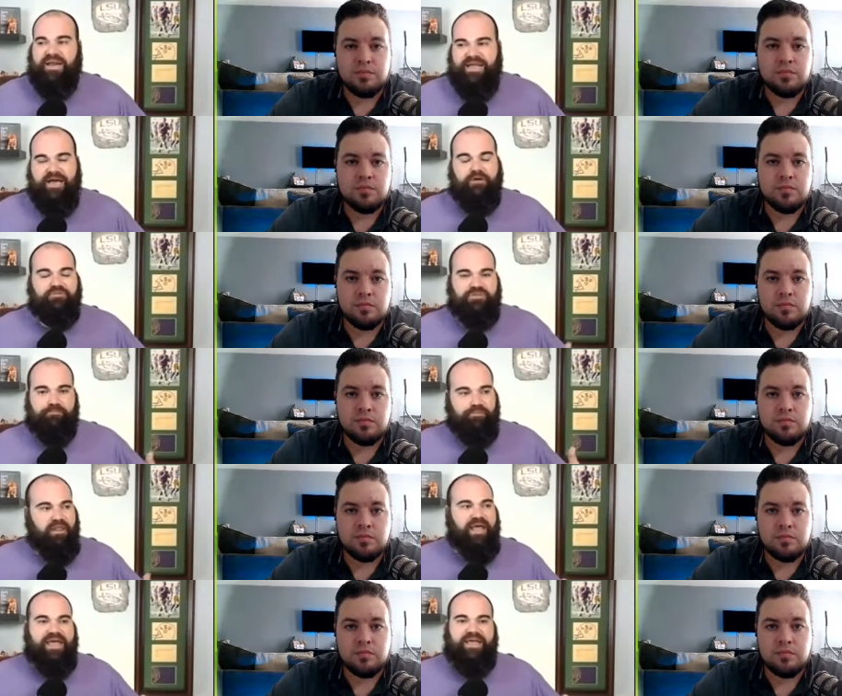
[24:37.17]
Speaker 1: else to
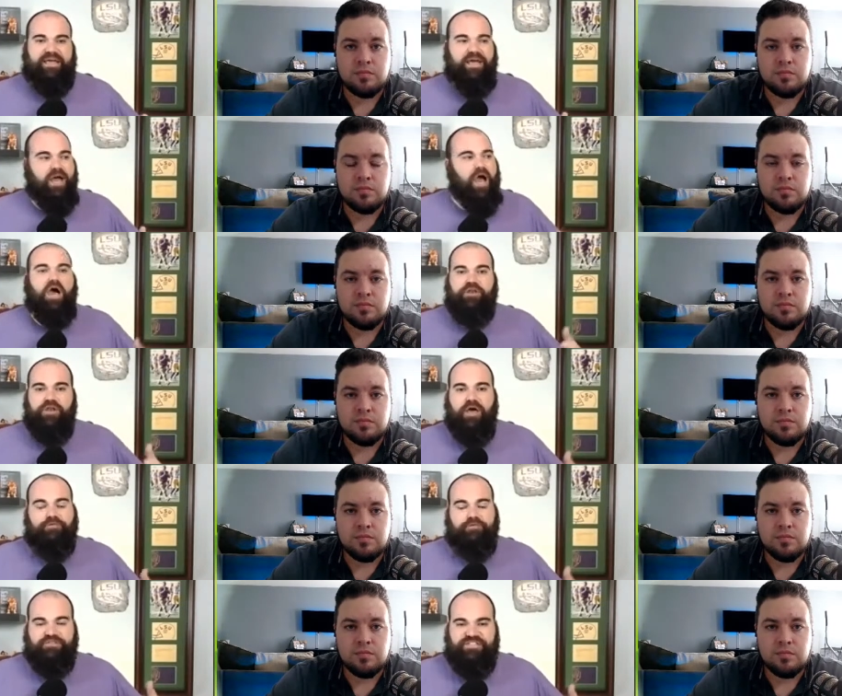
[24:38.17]
play
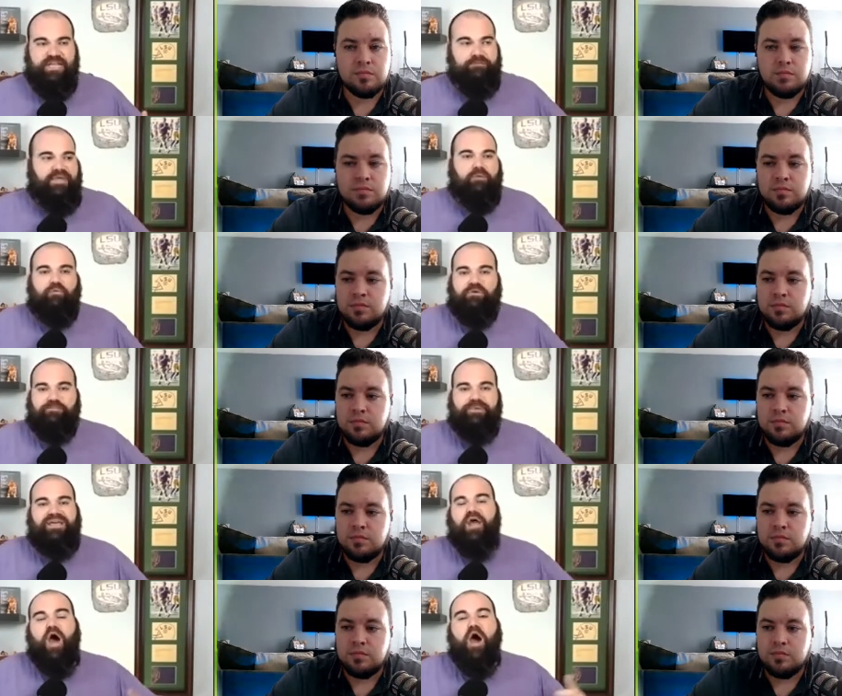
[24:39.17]
another team that would be
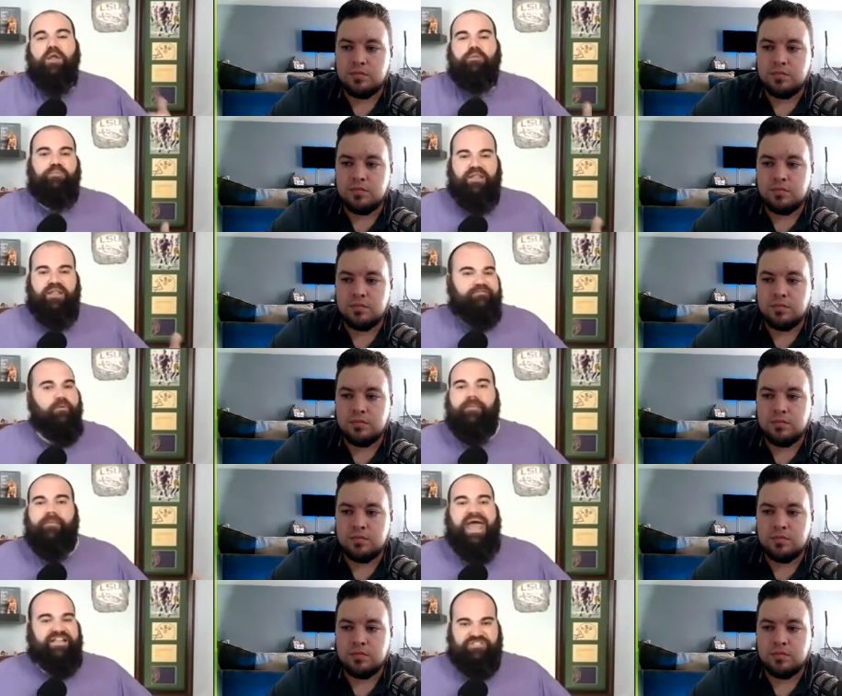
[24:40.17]
an unbelievable
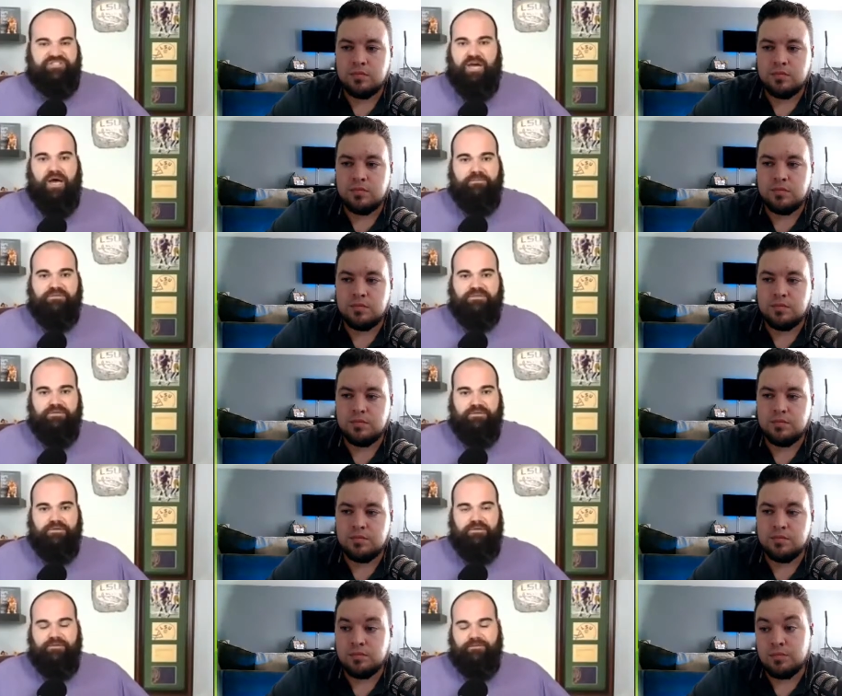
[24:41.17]
matchups.
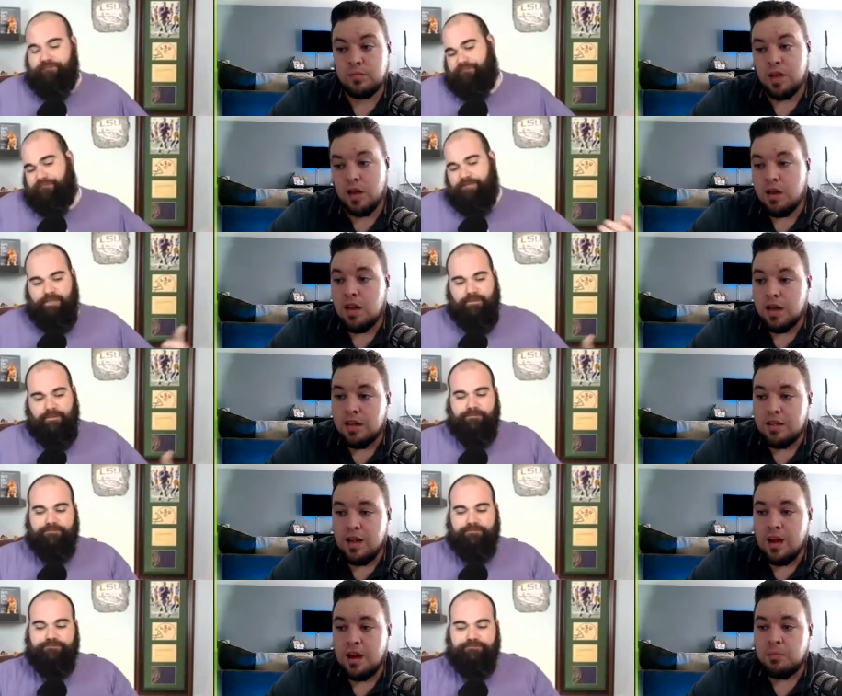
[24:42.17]

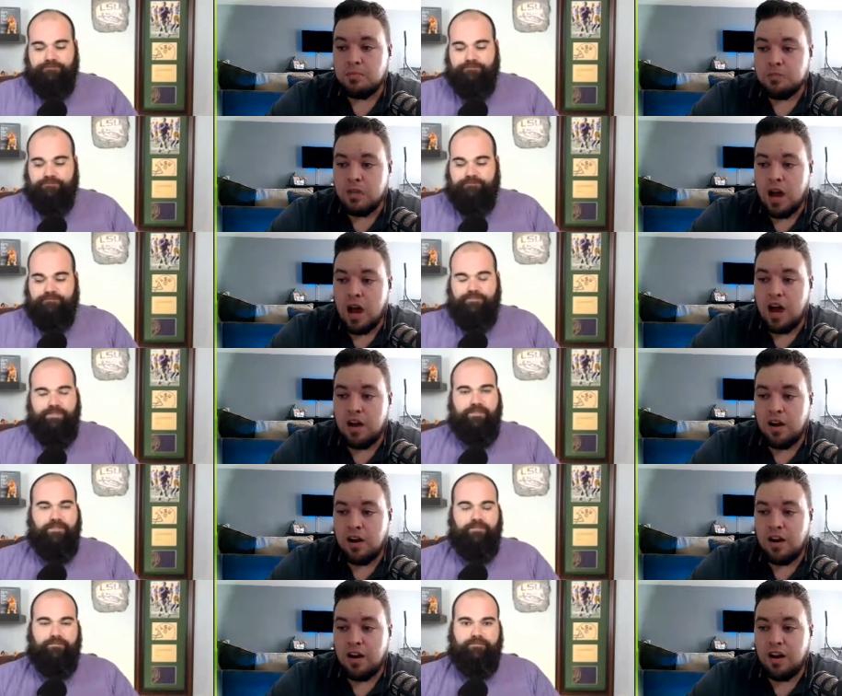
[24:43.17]
Speaker 2: Yeah,
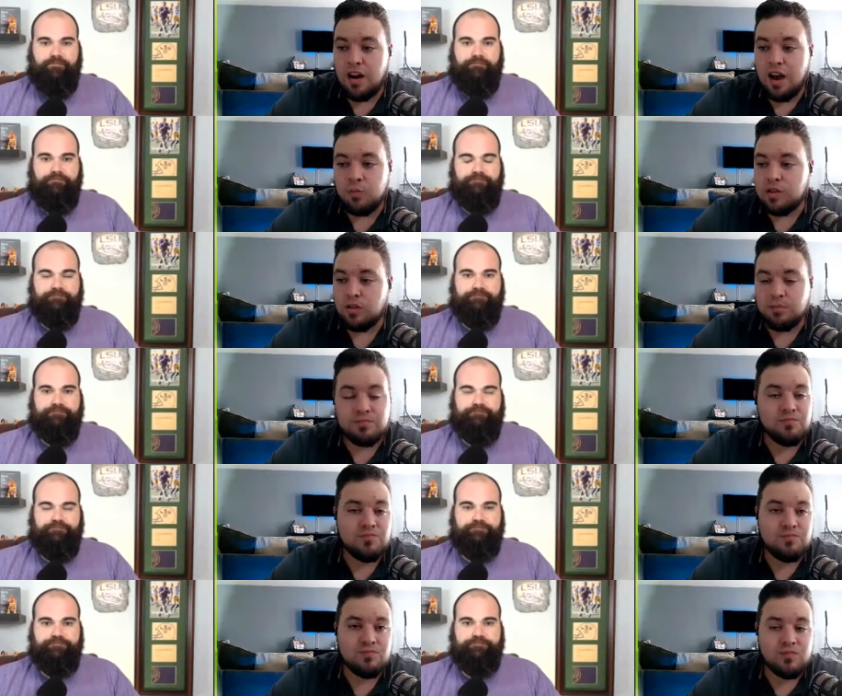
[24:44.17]
I'm with you.
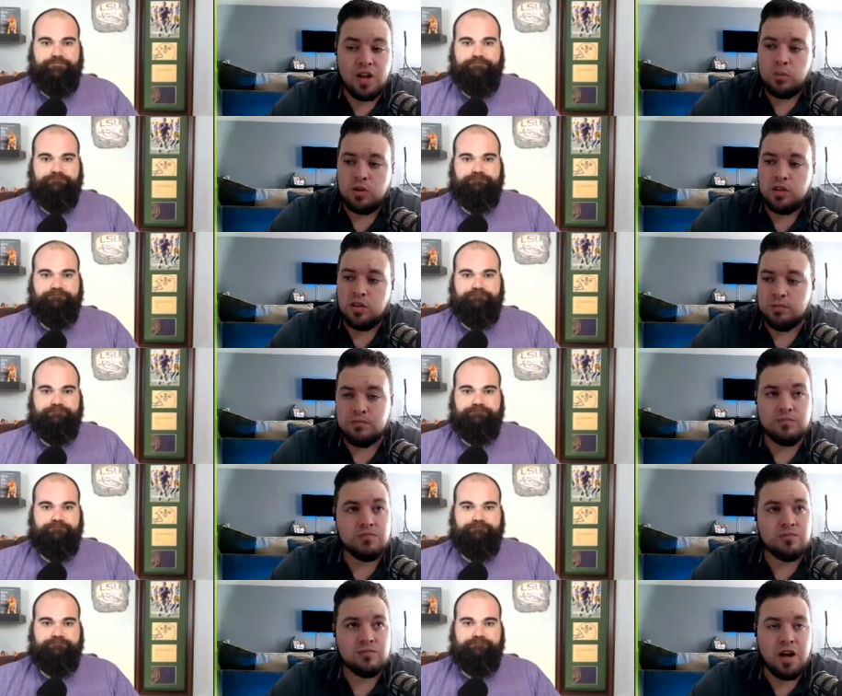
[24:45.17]
I'm with you.
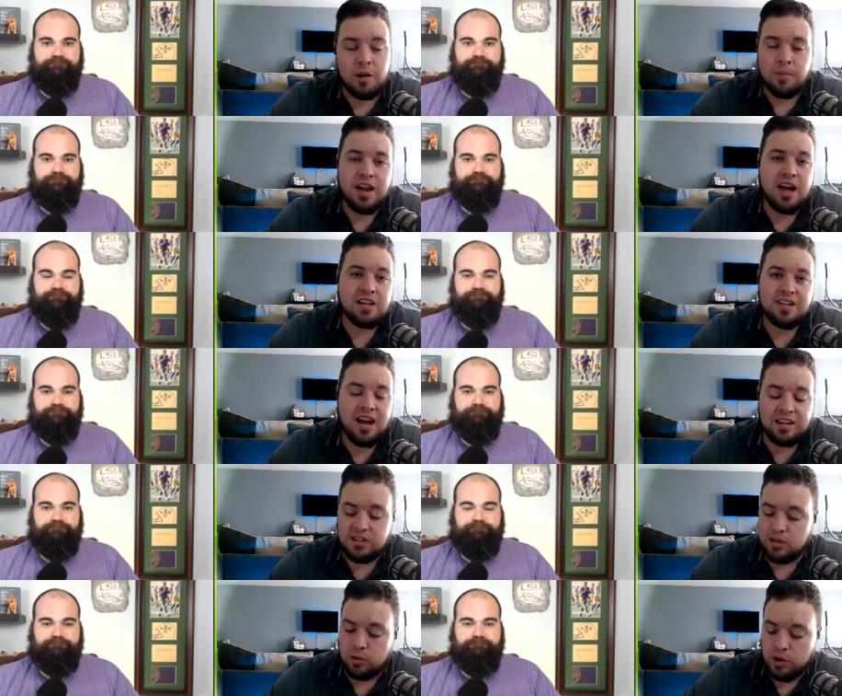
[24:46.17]
I mean, I
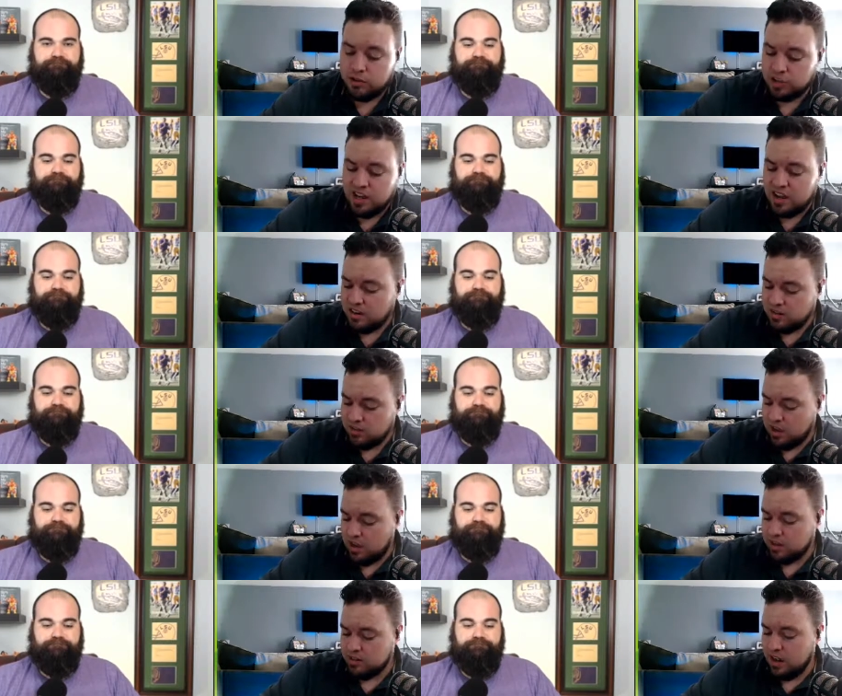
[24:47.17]
don't understand it.
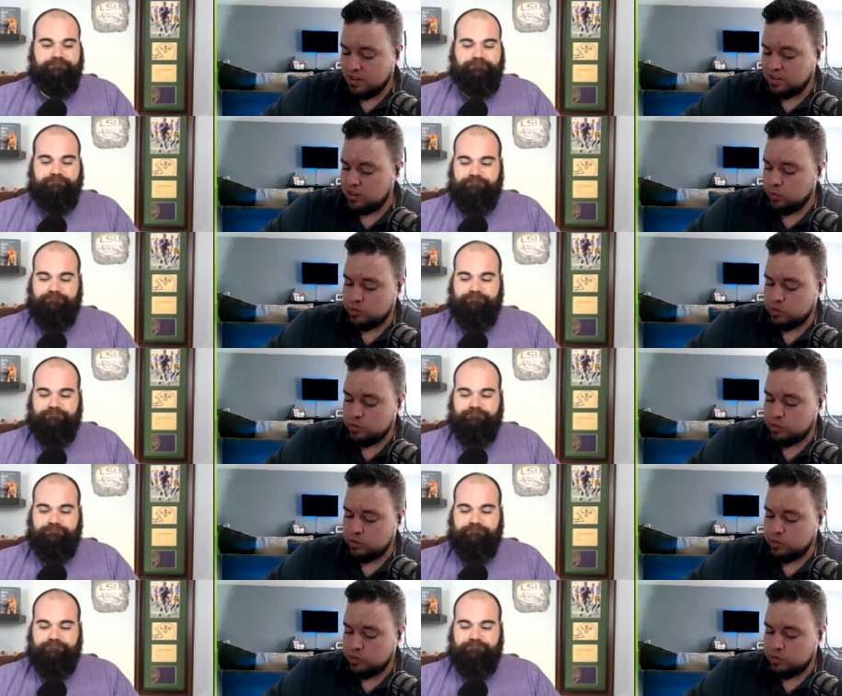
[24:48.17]
I don't,